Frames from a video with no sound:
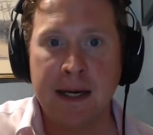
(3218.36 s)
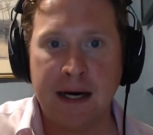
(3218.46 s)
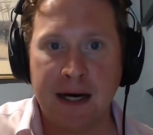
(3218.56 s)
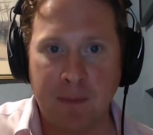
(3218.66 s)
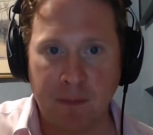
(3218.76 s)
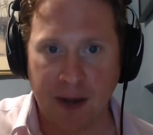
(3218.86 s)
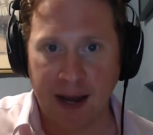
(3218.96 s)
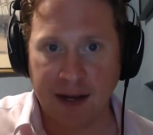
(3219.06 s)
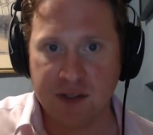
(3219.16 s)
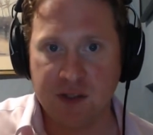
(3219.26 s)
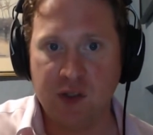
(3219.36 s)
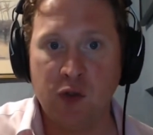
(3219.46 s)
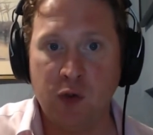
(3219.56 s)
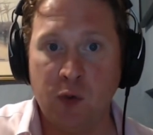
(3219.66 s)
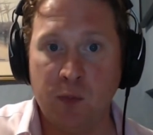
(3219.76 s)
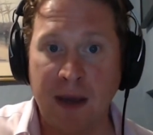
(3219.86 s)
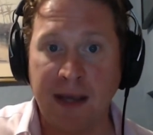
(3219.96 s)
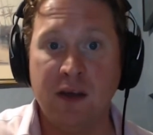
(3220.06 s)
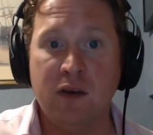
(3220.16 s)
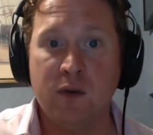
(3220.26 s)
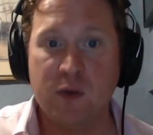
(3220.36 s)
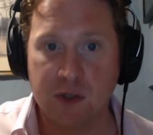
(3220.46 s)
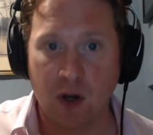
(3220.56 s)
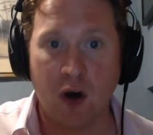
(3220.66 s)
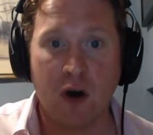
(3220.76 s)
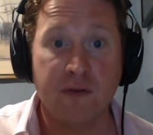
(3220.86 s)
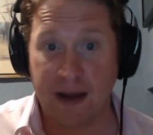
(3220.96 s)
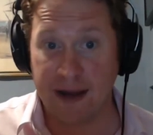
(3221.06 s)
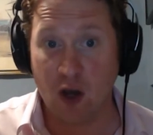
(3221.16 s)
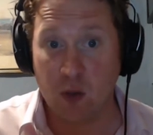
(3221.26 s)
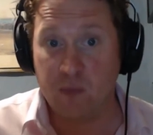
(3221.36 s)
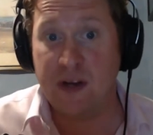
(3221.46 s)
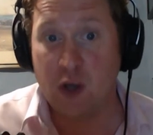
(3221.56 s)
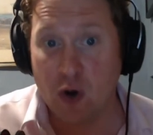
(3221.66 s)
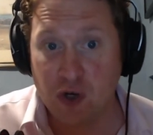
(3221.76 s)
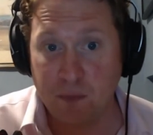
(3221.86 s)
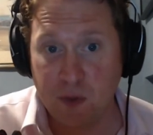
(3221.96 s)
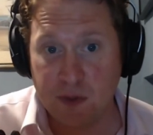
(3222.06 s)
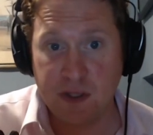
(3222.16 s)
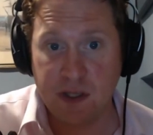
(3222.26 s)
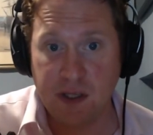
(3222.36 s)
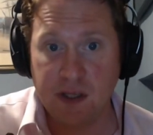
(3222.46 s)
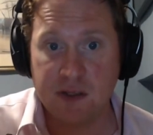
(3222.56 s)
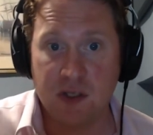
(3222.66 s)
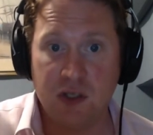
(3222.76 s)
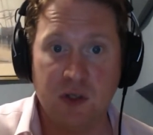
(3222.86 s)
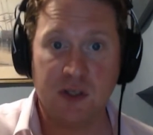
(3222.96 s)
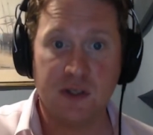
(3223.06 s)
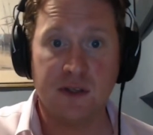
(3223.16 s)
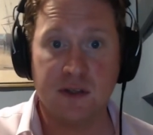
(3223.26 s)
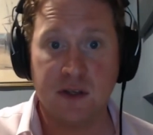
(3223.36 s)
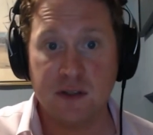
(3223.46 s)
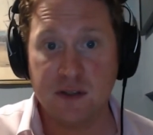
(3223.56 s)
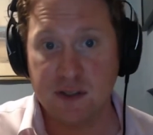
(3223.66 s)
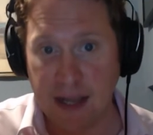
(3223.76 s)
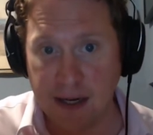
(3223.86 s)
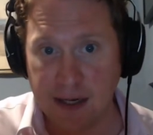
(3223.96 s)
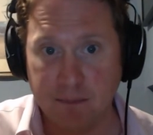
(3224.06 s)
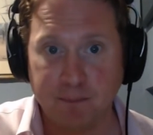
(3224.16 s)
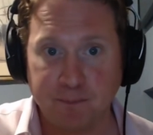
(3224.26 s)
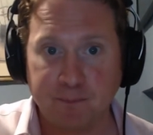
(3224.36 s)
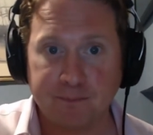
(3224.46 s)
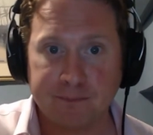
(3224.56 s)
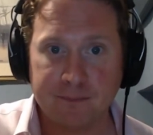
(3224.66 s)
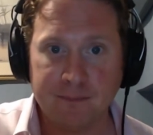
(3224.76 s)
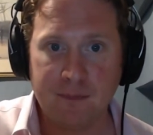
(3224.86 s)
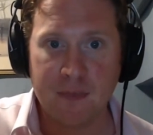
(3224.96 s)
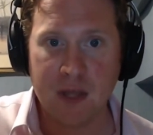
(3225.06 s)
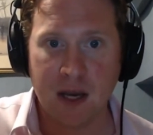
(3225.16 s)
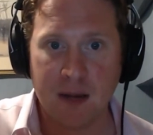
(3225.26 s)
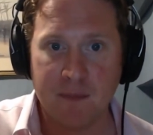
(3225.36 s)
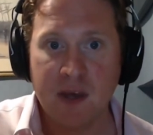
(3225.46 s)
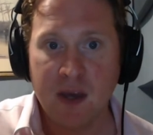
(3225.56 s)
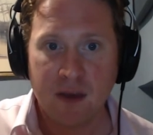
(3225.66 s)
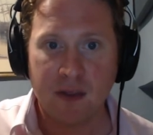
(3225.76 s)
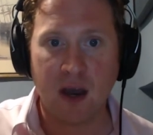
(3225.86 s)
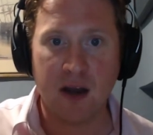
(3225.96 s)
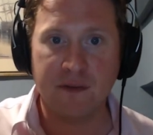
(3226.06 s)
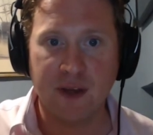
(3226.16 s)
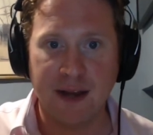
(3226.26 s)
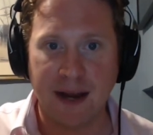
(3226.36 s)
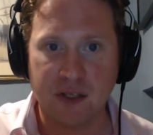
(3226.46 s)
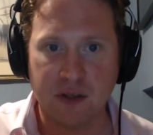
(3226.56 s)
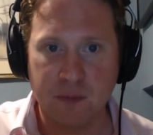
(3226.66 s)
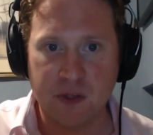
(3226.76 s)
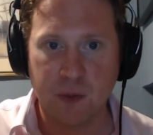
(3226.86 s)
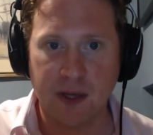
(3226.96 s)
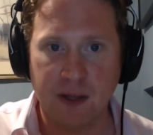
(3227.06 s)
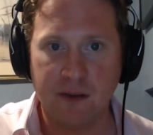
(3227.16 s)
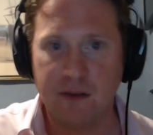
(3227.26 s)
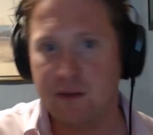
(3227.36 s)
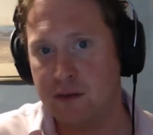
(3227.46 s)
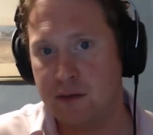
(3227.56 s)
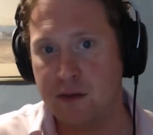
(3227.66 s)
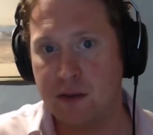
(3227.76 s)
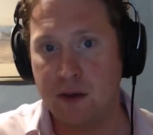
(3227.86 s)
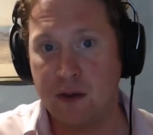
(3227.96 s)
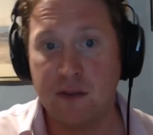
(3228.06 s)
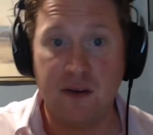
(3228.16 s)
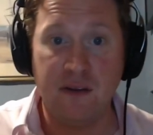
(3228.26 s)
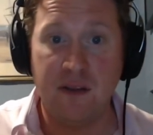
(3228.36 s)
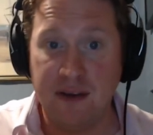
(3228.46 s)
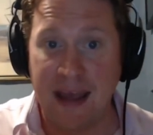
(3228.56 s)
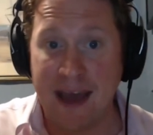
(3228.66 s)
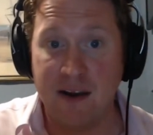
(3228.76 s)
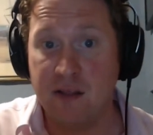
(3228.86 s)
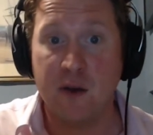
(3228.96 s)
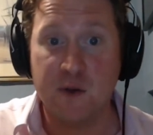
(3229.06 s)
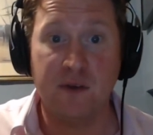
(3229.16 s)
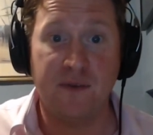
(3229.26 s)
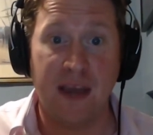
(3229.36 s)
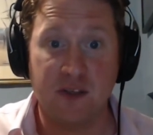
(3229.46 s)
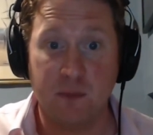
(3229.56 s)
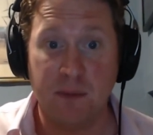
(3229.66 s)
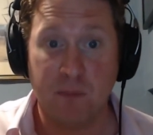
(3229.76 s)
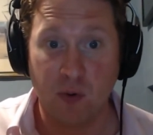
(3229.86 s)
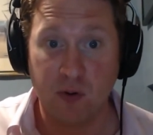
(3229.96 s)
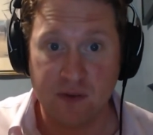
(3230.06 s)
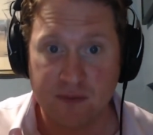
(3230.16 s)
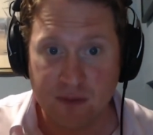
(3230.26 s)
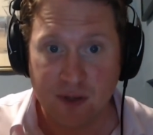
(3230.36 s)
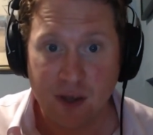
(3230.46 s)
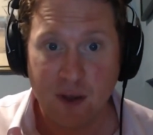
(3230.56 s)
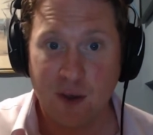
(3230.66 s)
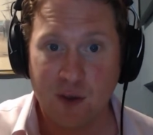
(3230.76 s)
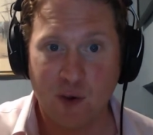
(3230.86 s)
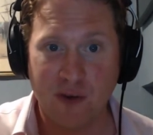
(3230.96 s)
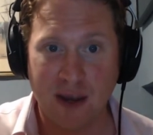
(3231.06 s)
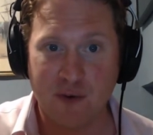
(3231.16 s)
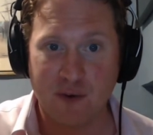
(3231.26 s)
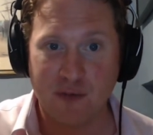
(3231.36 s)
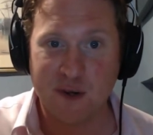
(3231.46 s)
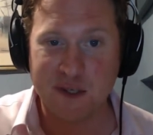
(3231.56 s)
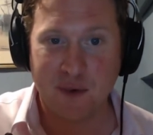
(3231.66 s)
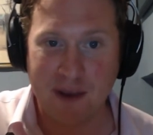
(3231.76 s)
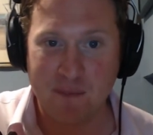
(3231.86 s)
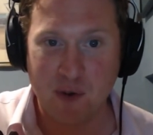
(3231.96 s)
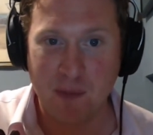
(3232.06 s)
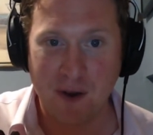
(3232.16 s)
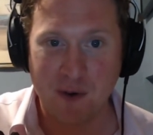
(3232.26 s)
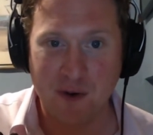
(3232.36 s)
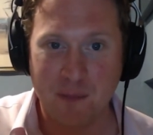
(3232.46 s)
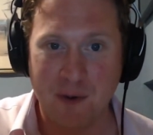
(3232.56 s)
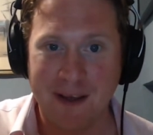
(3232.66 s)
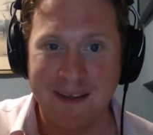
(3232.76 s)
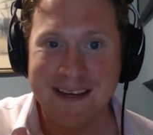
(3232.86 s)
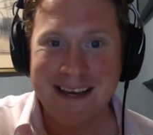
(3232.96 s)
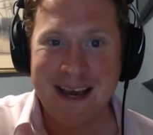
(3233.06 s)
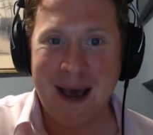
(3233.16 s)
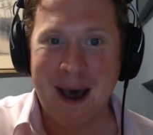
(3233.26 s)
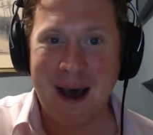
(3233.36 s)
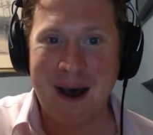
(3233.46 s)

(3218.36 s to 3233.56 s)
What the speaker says: and you make use of and hopefully contribute to the institutions that sustain it. The kind of connection between the dead and those who have yet to be born, as your favourite philosopher Edmund Burke would have put it. So